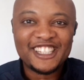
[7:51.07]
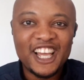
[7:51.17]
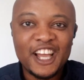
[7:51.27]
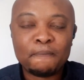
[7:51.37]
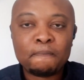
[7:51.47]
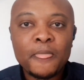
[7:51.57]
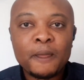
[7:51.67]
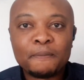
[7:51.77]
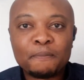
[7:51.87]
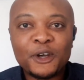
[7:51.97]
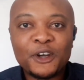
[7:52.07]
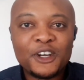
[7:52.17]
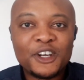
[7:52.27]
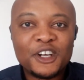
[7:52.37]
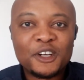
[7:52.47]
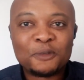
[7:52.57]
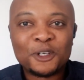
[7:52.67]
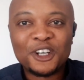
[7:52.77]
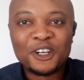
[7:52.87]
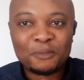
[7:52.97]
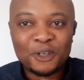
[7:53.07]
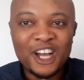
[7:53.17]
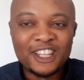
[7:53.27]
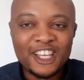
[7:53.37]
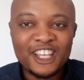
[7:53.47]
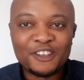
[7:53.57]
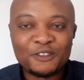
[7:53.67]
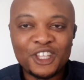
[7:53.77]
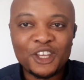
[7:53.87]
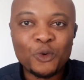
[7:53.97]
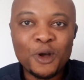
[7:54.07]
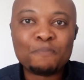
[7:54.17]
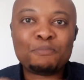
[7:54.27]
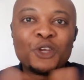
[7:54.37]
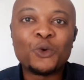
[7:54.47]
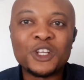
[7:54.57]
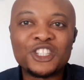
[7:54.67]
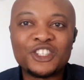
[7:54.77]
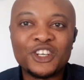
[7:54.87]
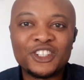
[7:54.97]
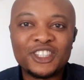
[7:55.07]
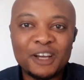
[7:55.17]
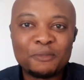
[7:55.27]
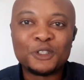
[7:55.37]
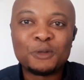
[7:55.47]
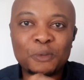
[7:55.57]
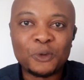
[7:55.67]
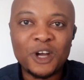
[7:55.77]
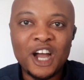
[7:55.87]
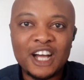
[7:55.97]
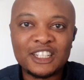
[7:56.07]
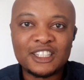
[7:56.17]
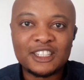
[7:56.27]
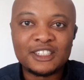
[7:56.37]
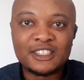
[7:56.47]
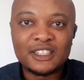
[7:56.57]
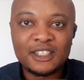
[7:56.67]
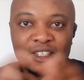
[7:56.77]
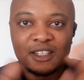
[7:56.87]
Yeah, but but at the end of the day, one big question that most people will ask is,